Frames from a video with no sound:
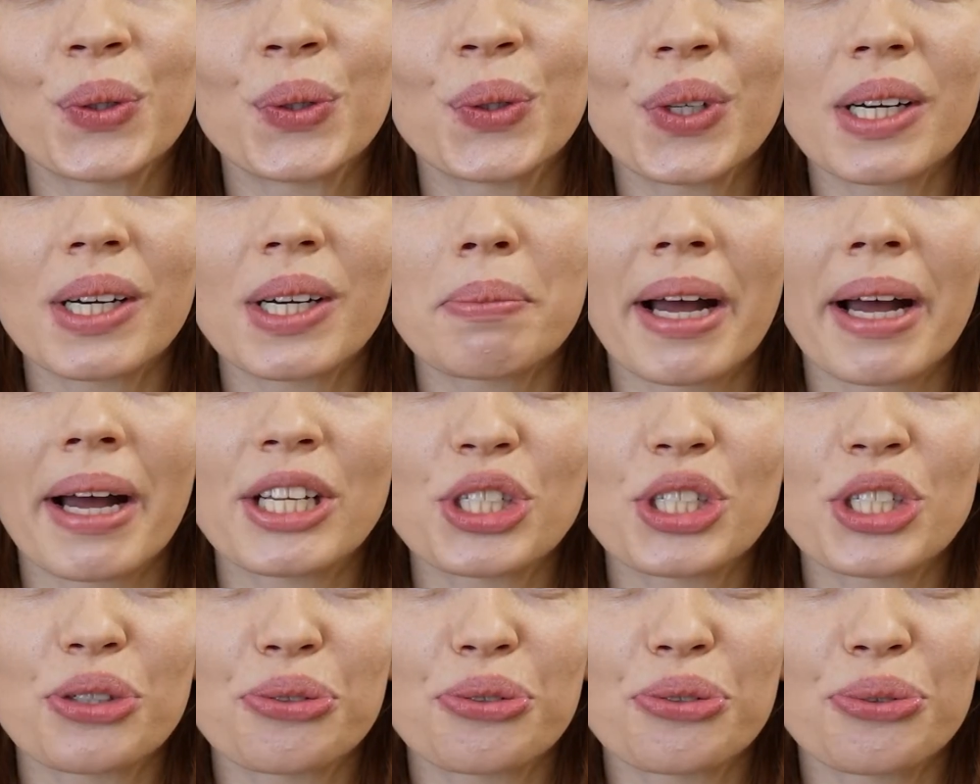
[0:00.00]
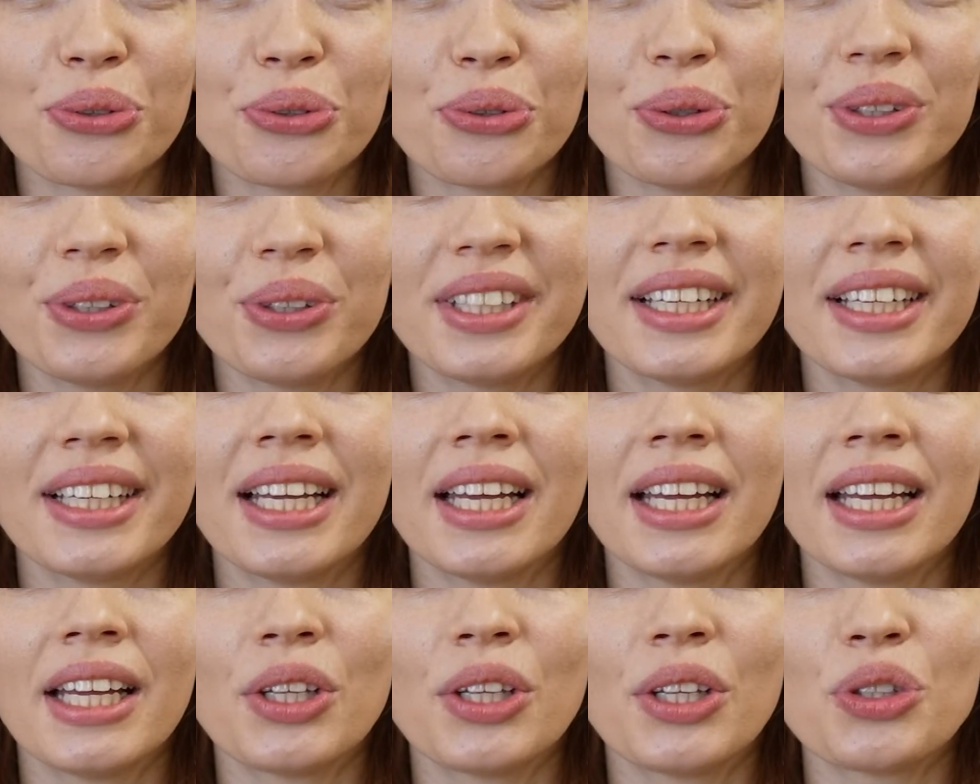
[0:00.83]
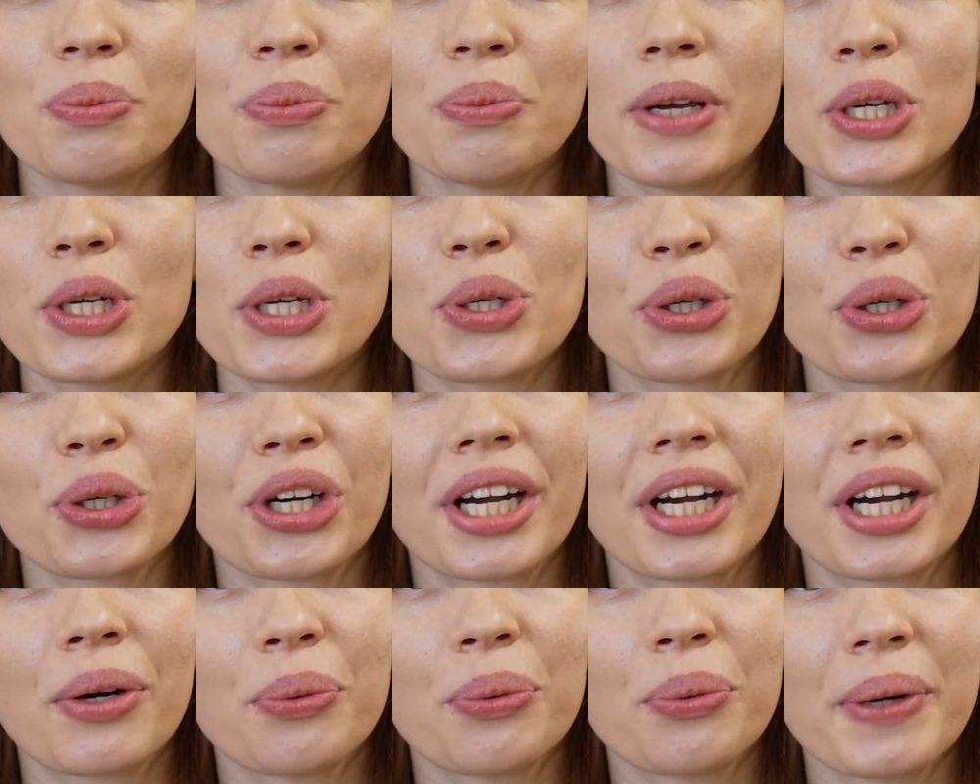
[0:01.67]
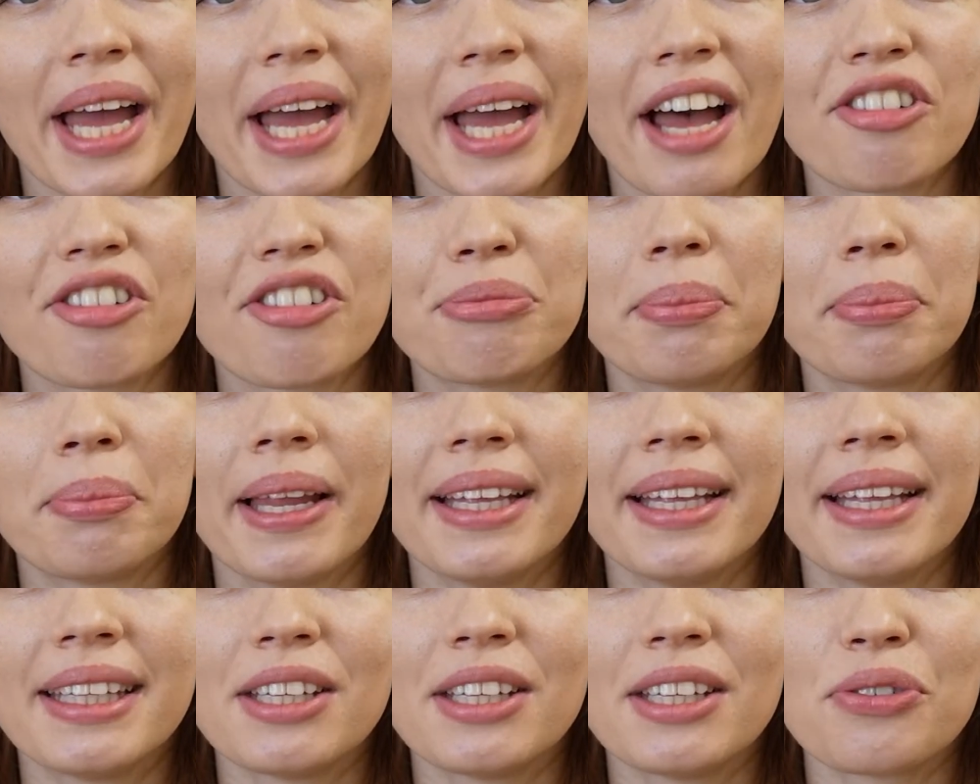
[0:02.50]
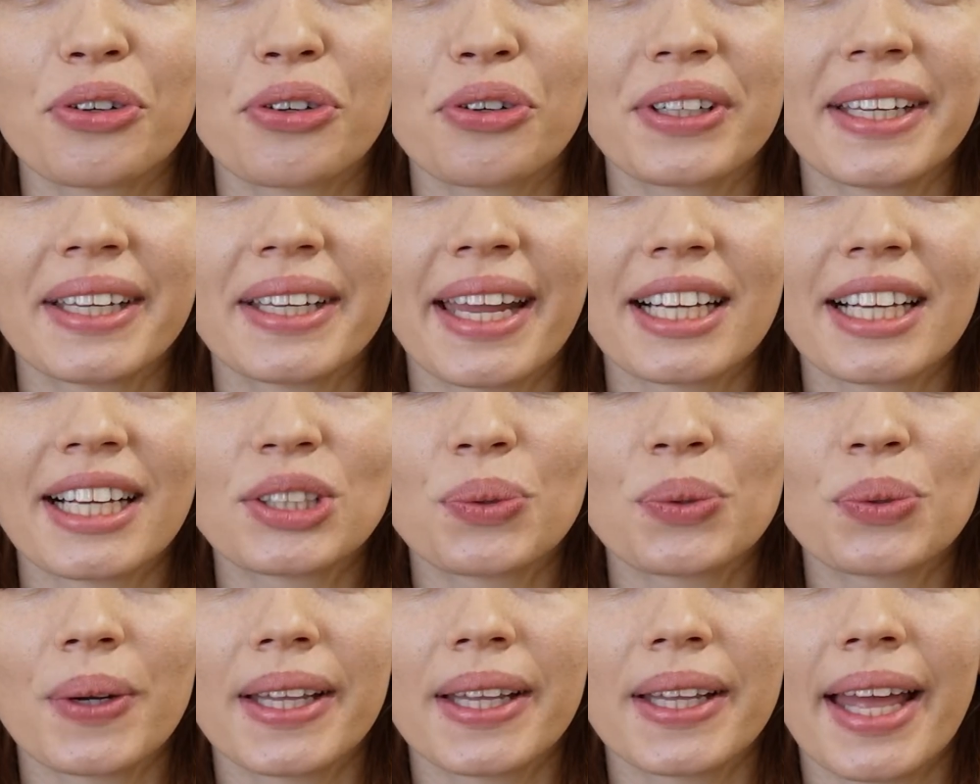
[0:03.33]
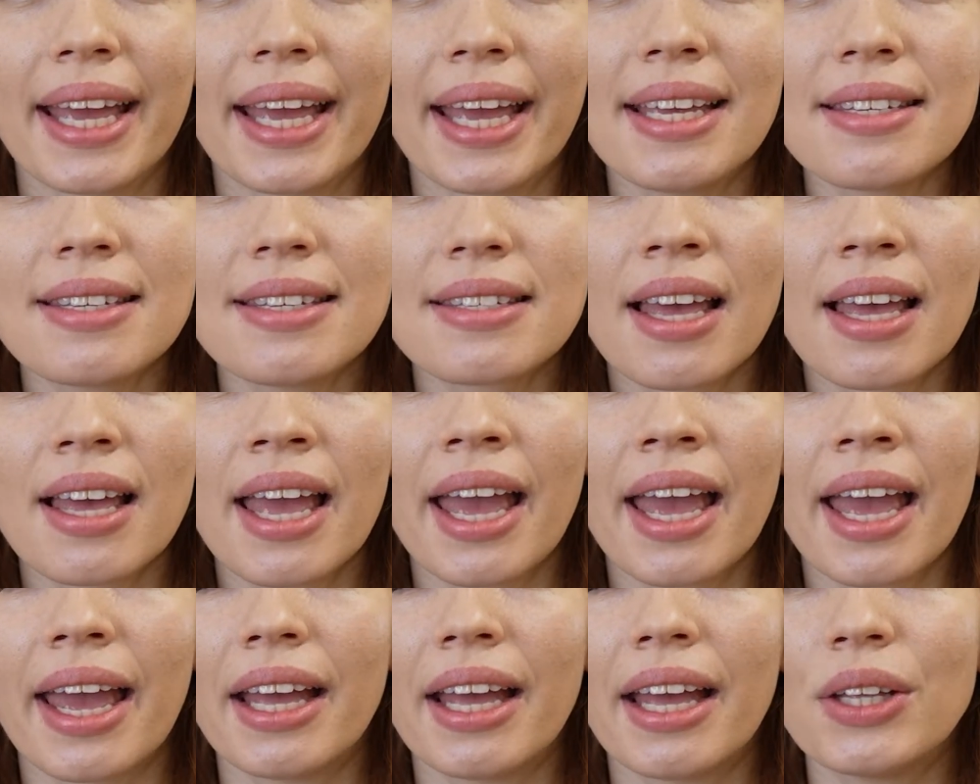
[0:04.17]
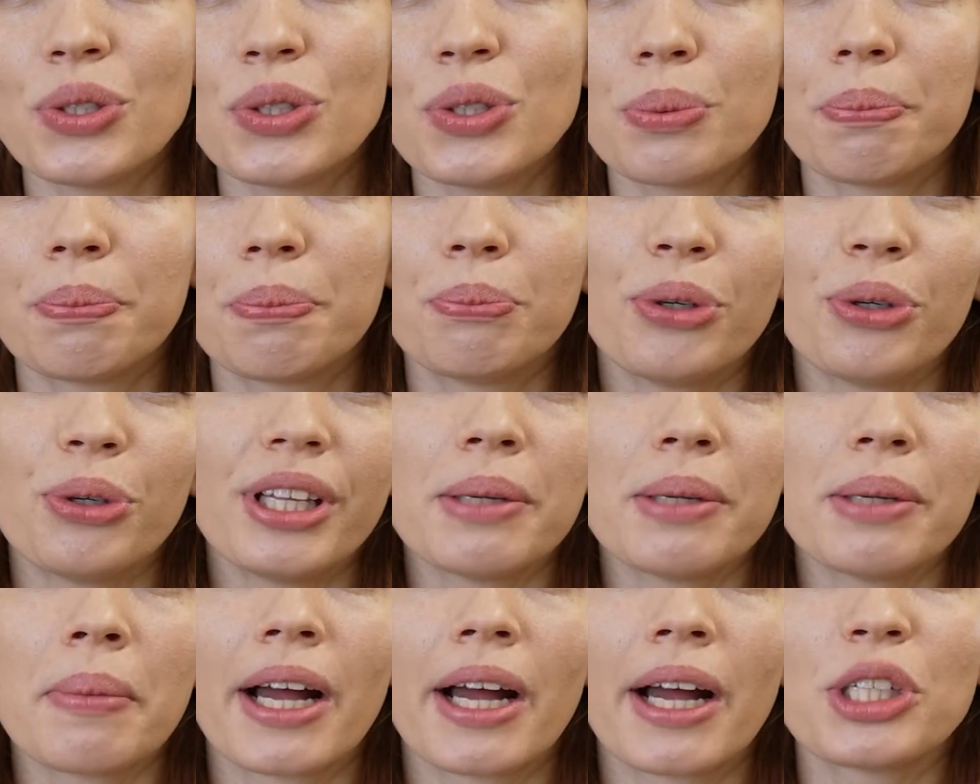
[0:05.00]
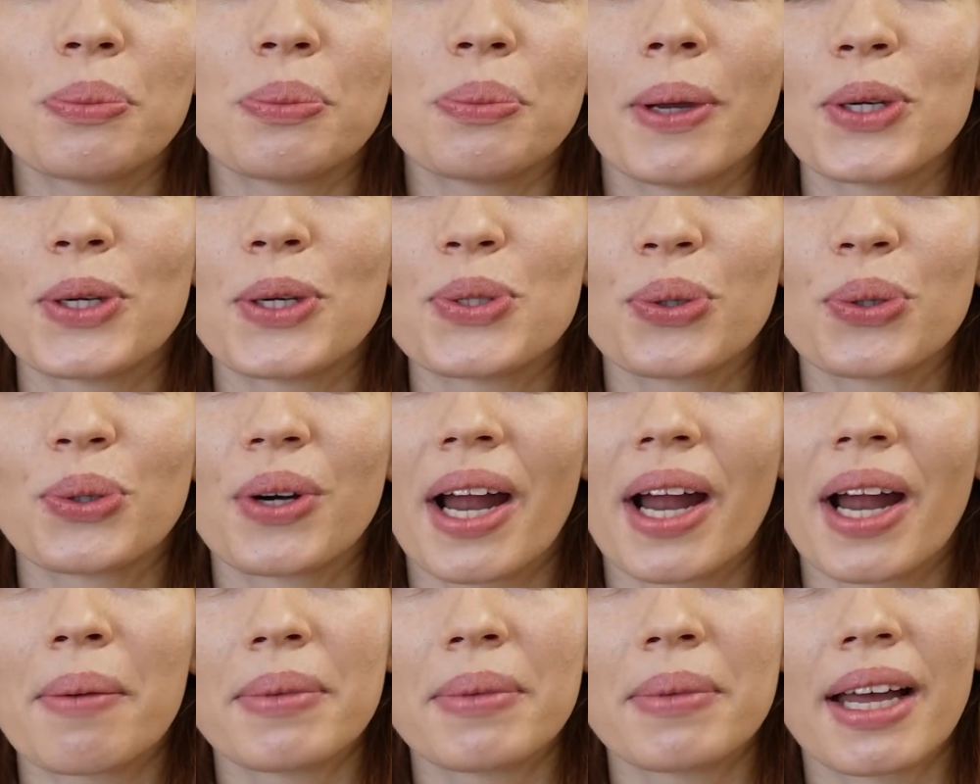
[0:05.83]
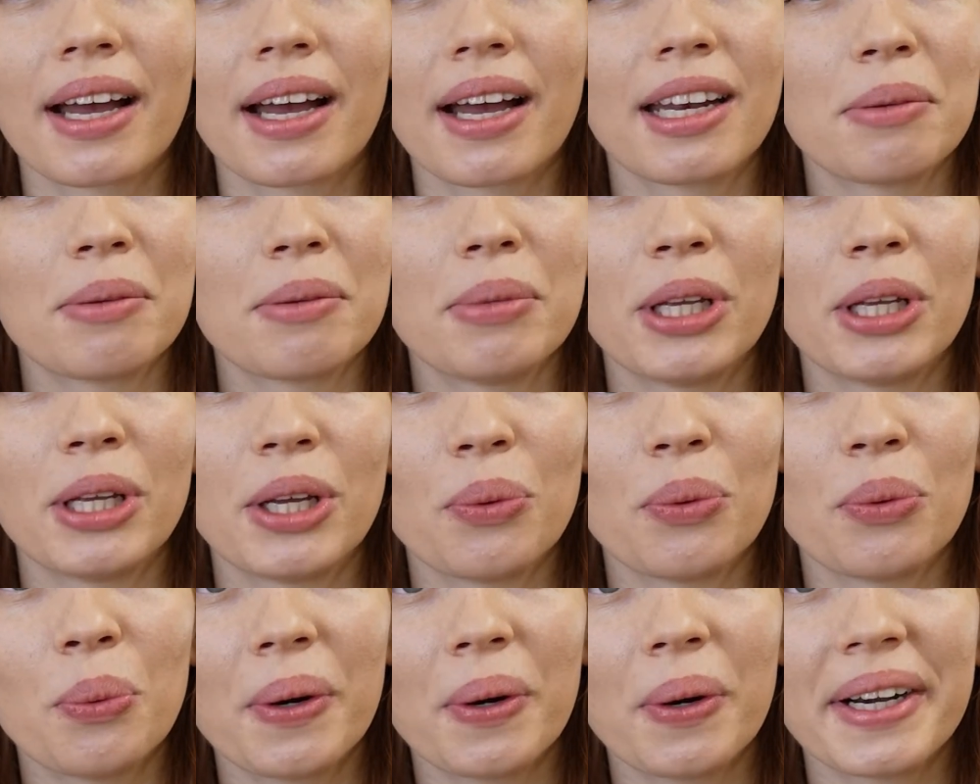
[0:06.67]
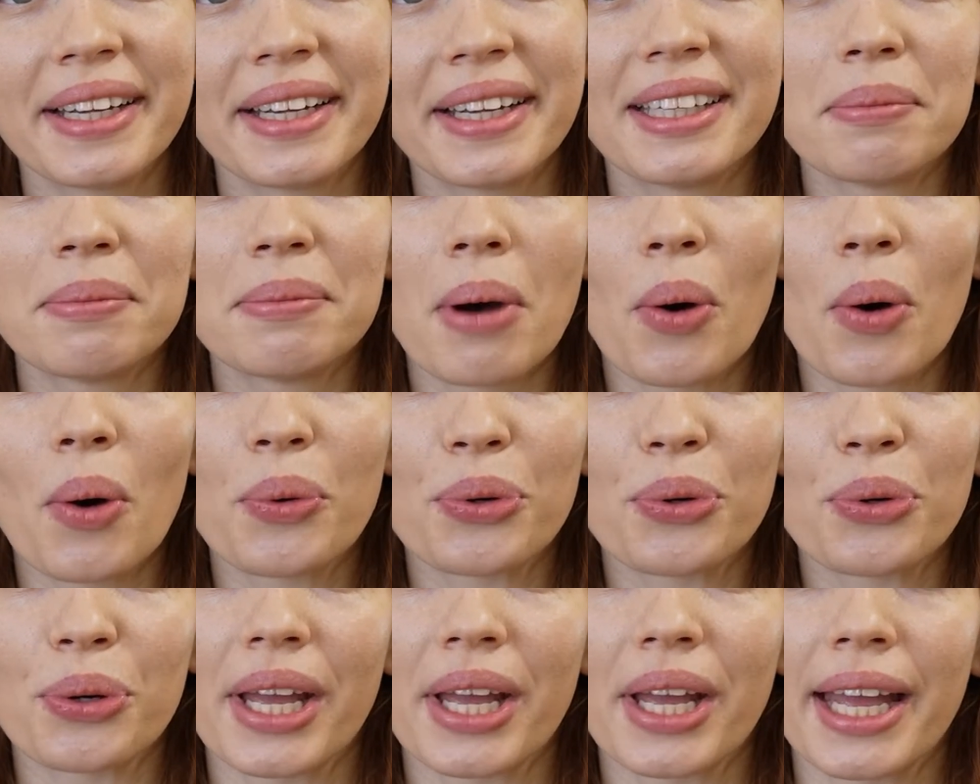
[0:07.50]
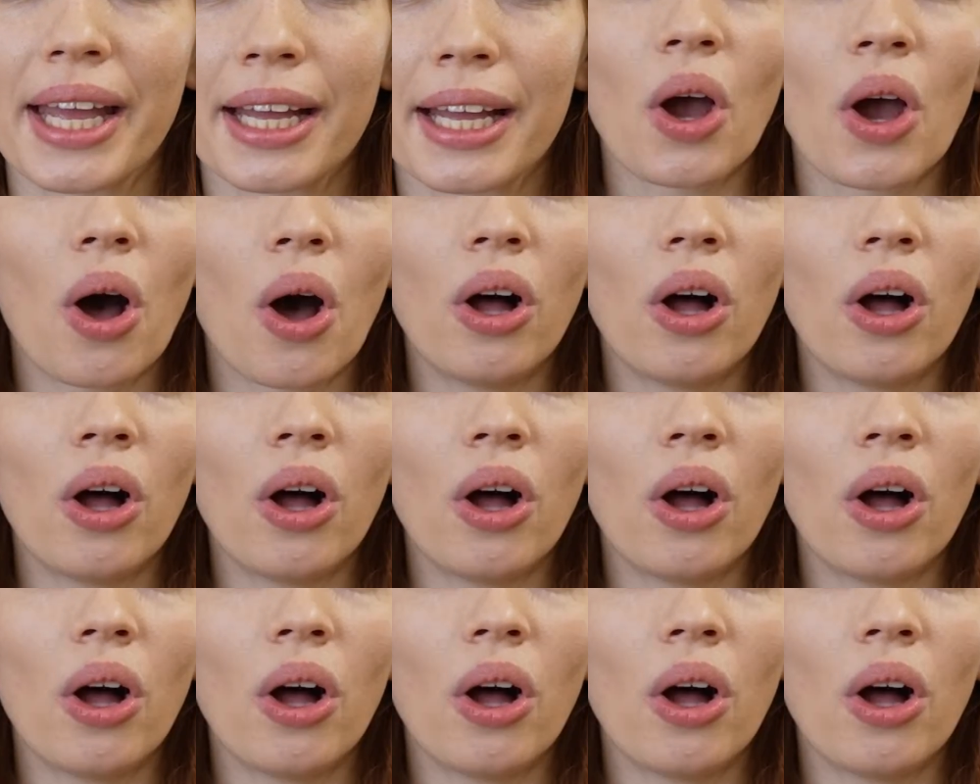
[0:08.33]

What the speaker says: cook a bunch of food to make sure we have plenty for the next 3 days and to pretty much make sure I'm not gonna be worried about cooking.